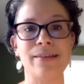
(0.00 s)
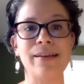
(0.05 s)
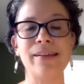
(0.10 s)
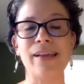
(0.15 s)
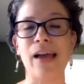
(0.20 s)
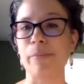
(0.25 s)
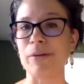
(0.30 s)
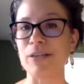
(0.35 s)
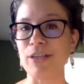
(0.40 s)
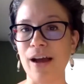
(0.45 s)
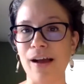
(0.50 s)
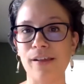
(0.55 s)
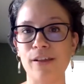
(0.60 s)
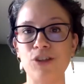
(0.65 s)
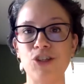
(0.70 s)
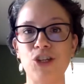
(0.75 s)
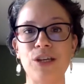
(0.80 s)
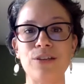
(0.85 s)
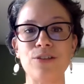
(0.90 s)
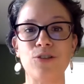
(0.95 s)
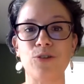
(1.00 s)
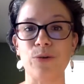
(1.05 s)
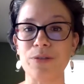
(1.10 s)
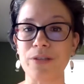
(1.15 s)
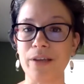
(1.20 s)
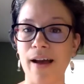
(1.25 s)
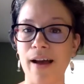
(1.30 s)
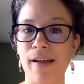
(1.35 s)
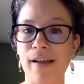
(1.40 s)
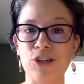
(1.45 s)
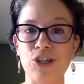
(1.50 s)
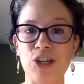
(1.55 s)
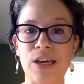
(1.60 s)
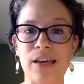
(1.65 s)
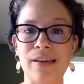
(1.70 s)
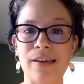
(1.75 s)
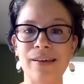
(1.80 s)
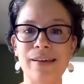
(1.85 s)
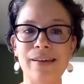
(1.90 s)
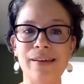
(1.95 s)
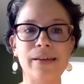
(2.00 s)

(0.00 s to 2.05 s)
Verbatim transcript: climatology and sociology,